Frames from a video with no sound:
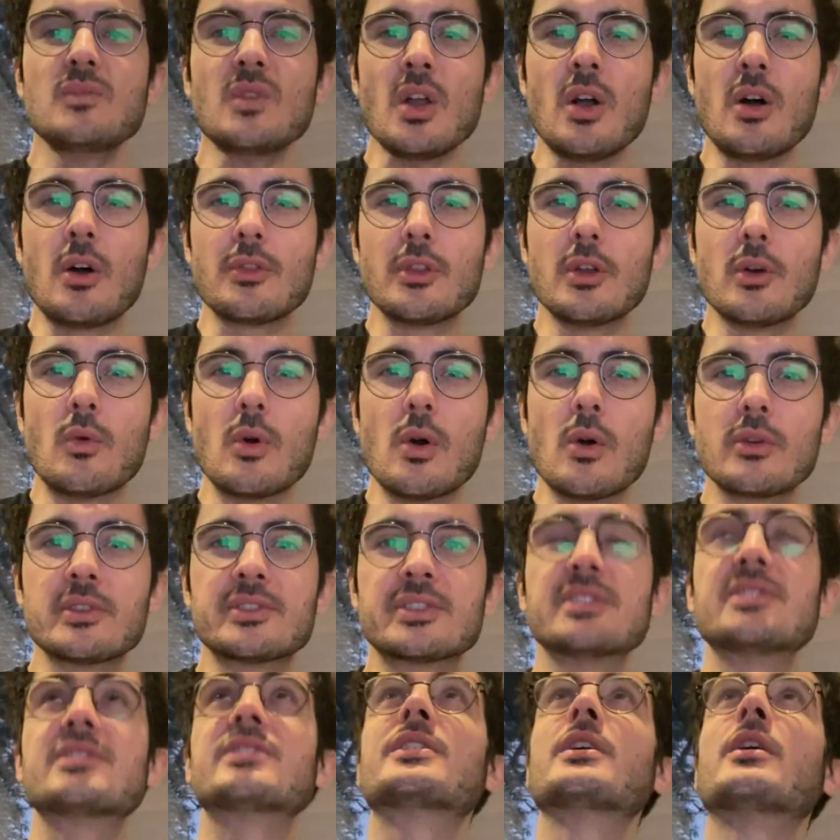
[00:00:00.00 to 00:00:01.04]
on the wall
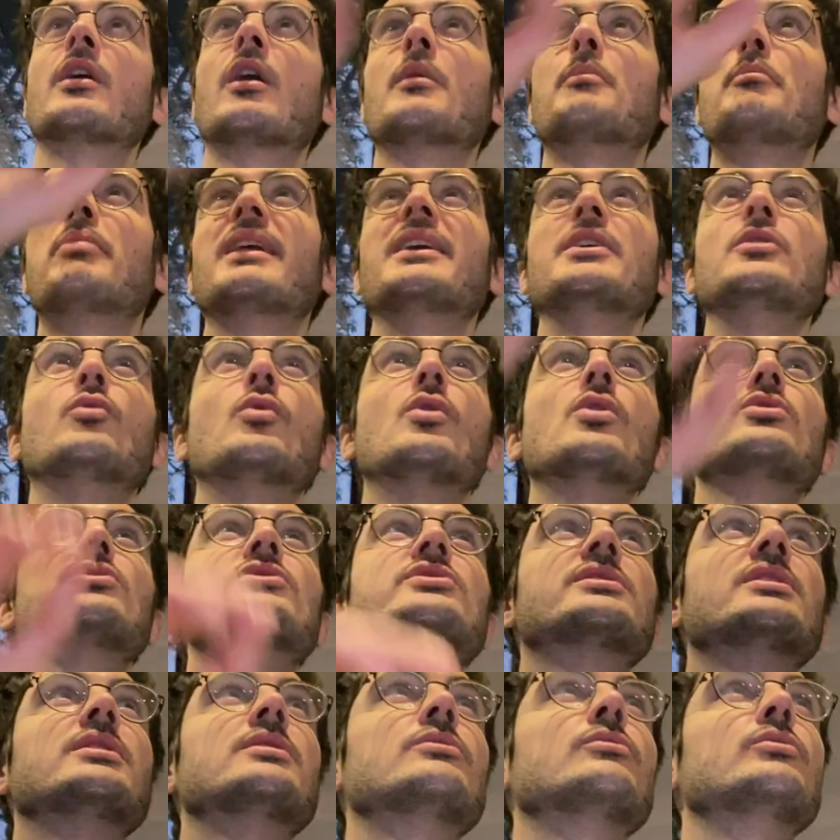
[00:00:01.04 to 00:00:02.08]
since there are plain walls
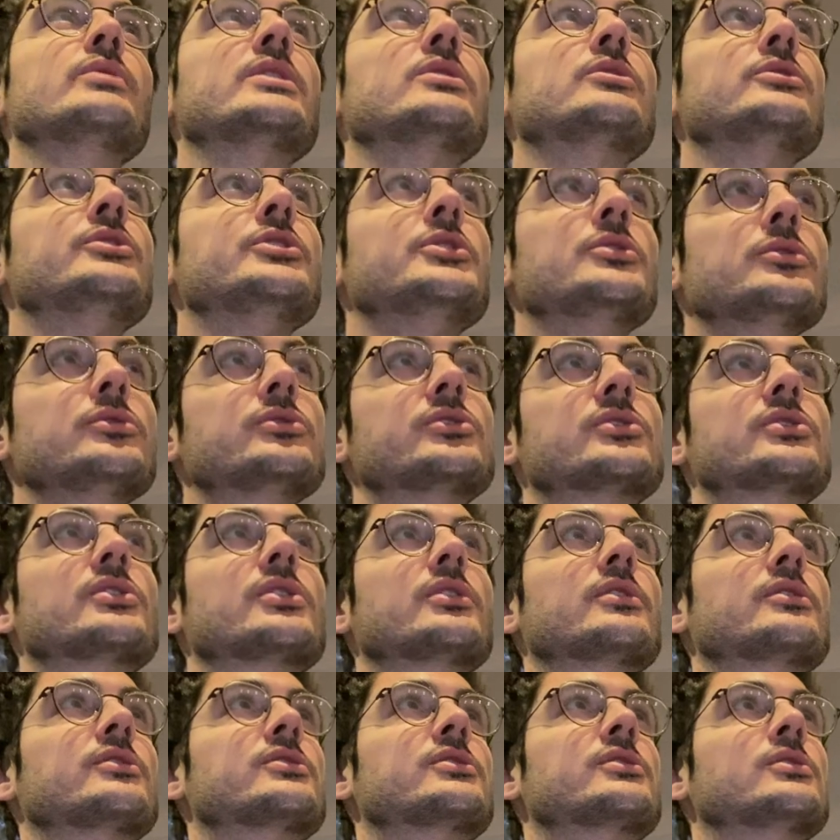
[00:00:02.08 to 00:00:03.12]
that we could use
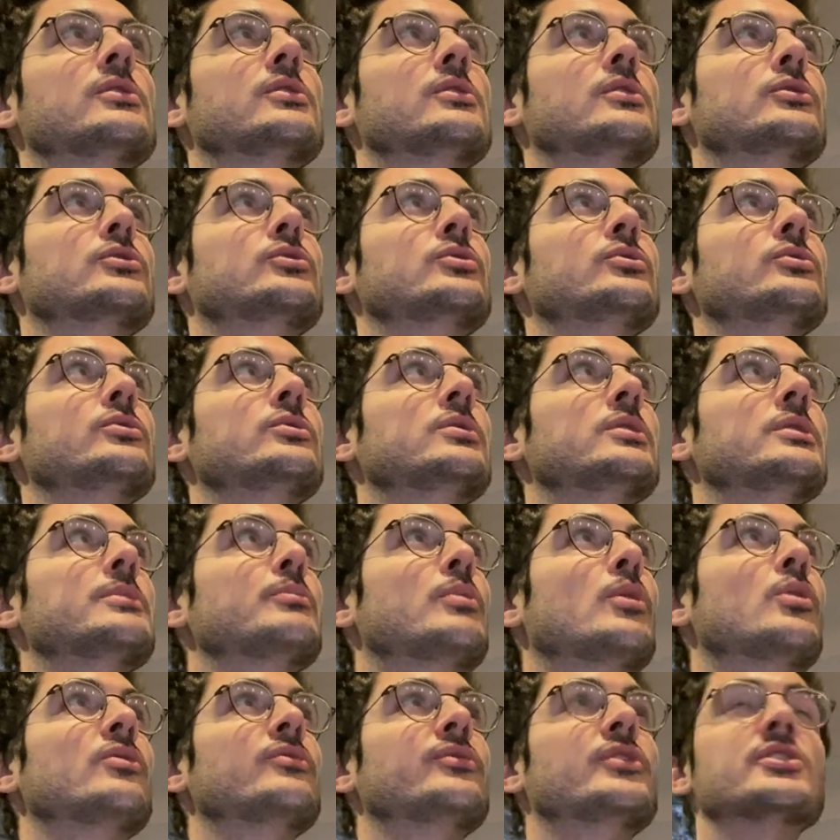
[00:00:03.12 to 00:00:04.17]
so to
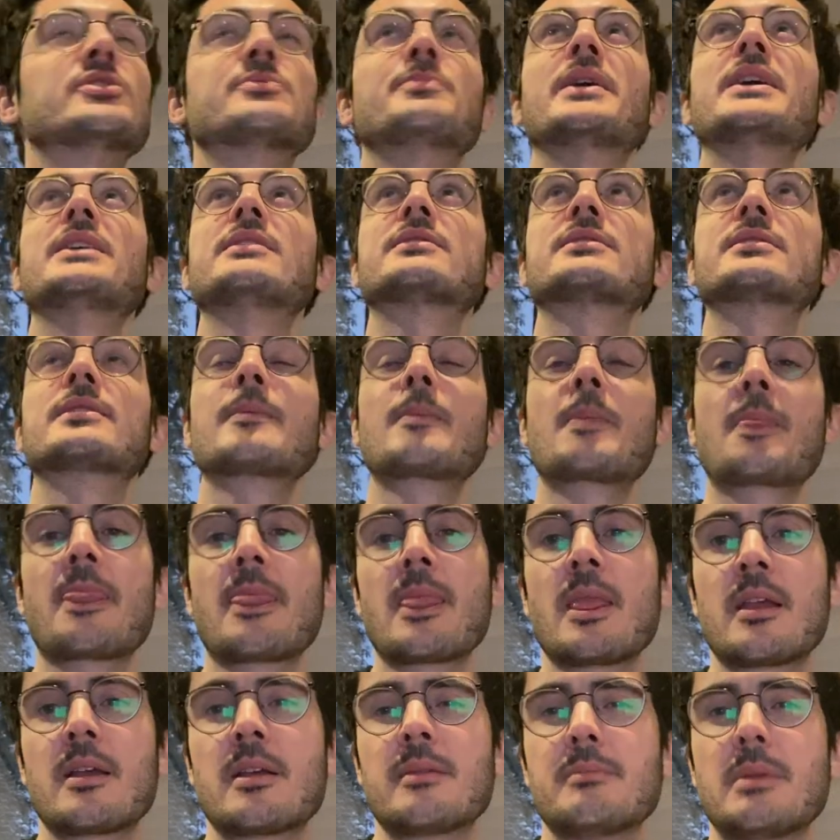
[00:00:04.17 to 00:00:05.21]
improve the space
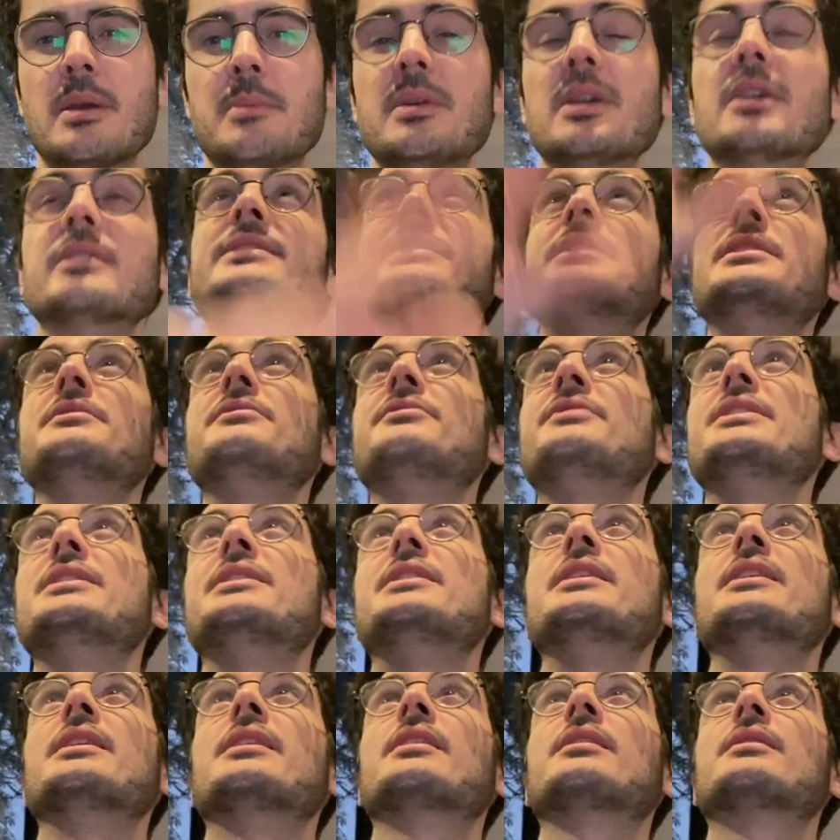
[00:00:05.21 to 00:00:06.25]
maybe a TV
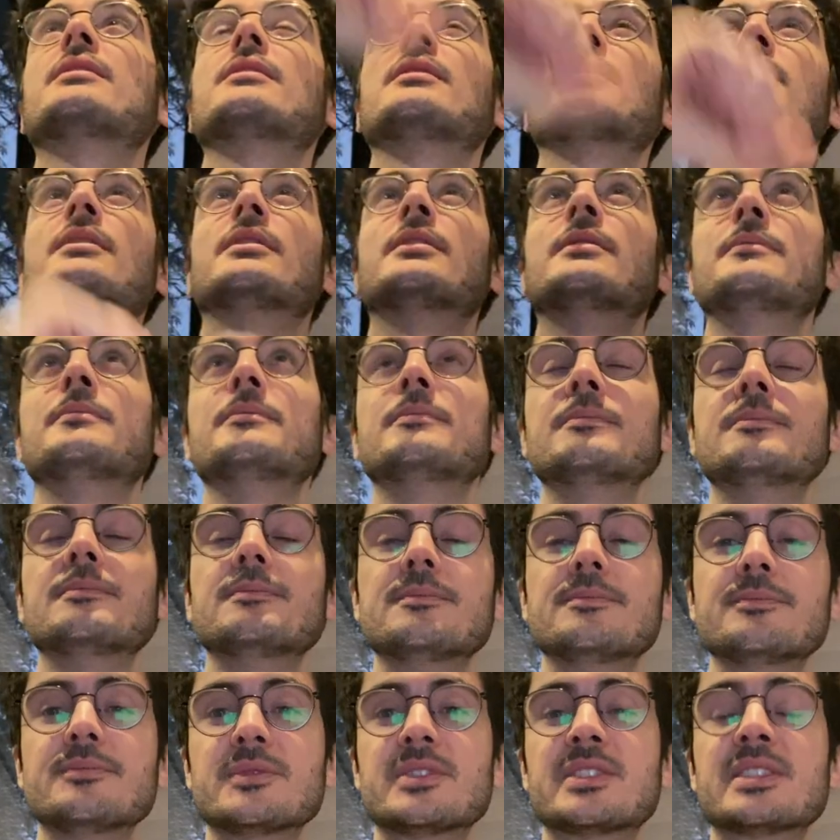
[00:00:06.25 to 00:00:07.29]
there
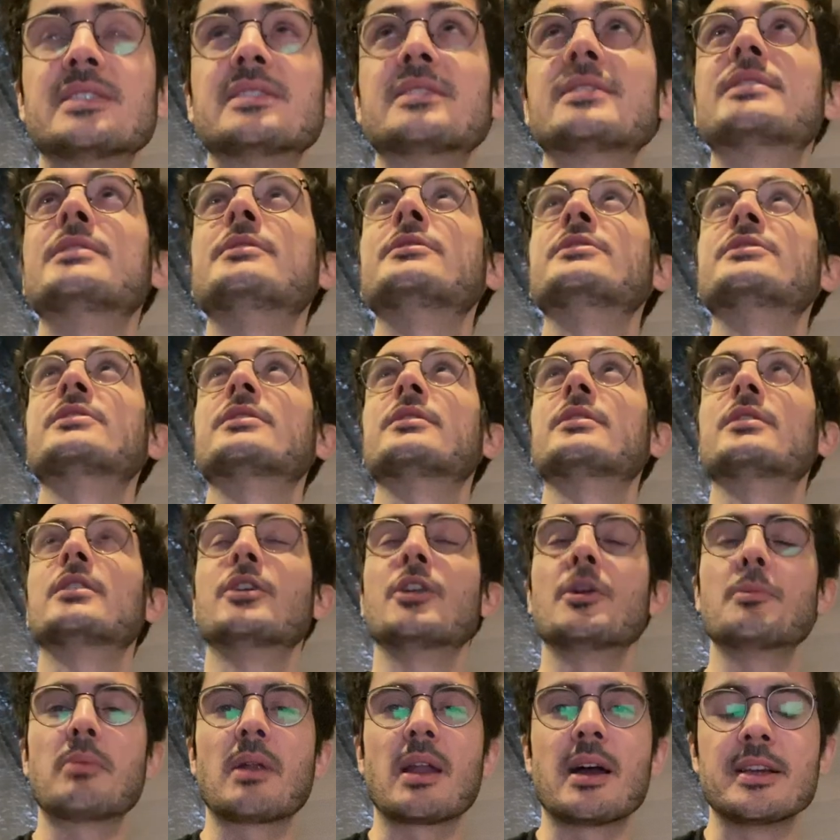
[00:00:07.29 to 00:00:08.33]
um, since there is a, an
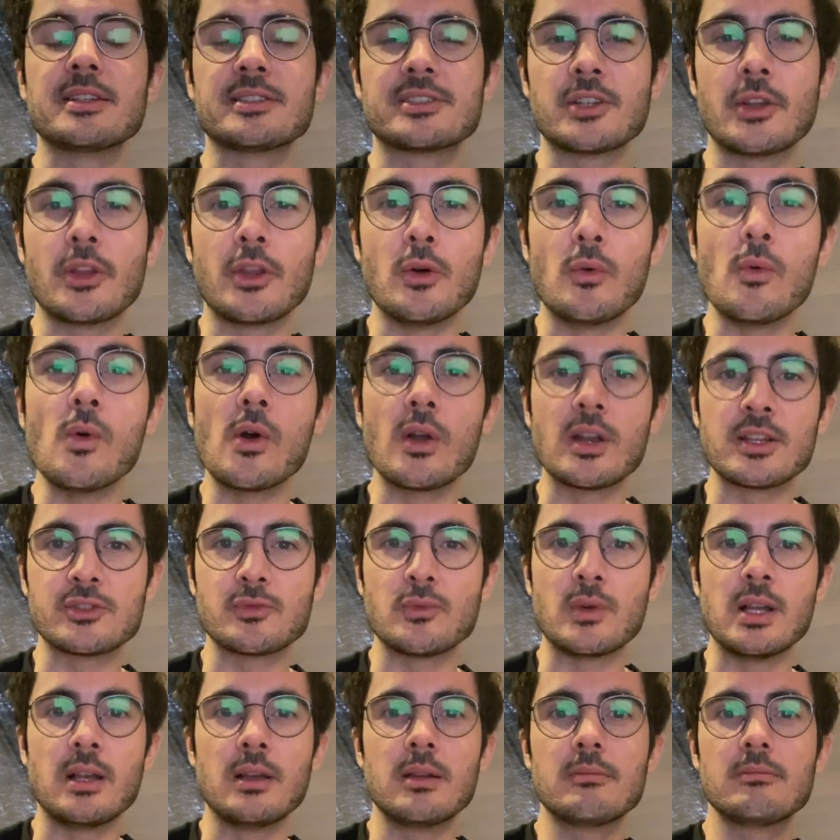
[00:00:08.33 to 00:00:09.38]
appliance on the wall as
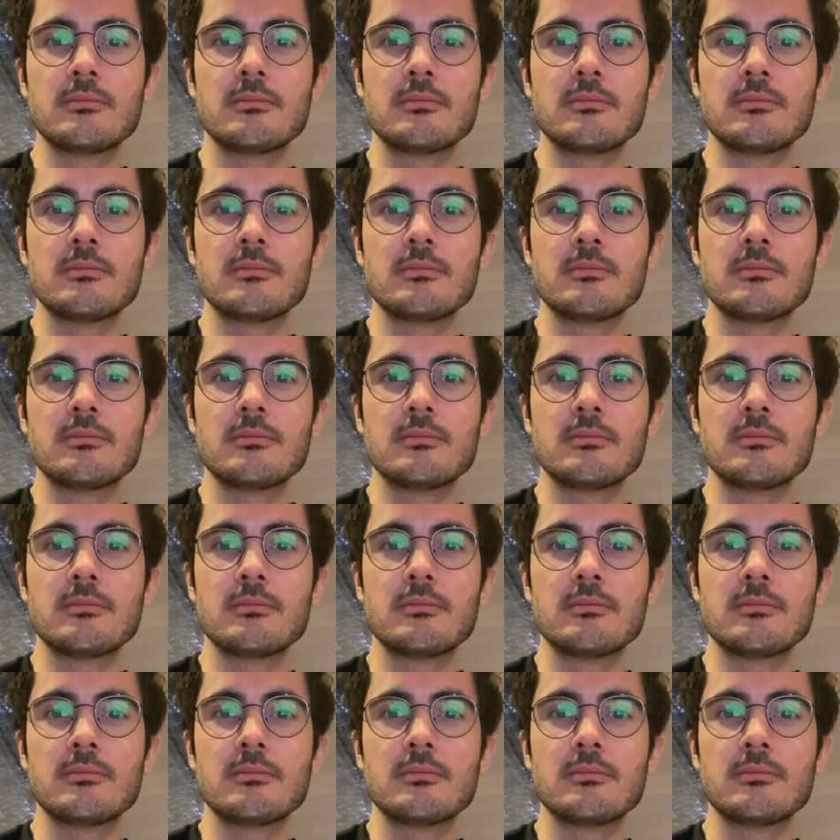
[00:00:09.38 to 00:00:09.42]
well